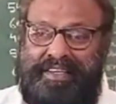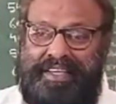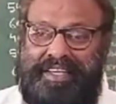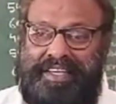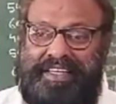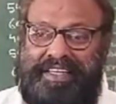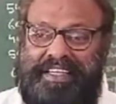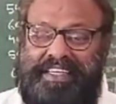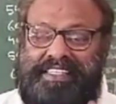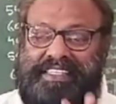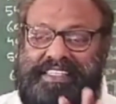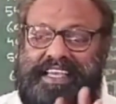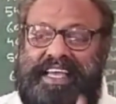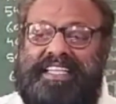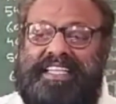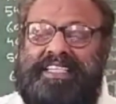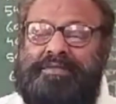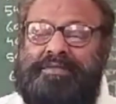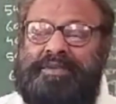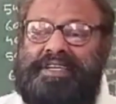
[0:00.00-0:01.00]
It is
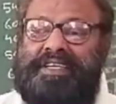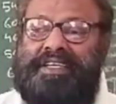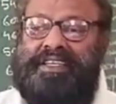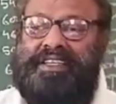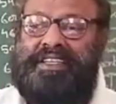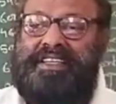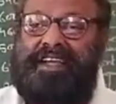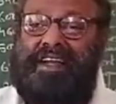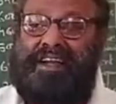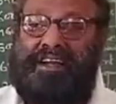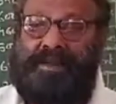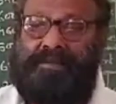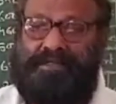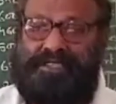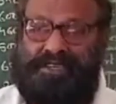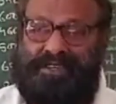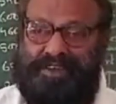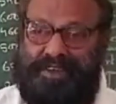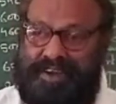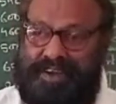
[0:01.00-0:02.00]
arithmetically 100%
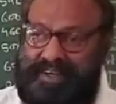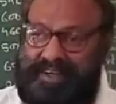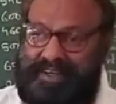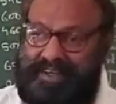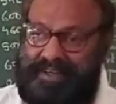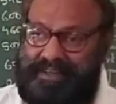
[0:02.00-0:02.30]
correct.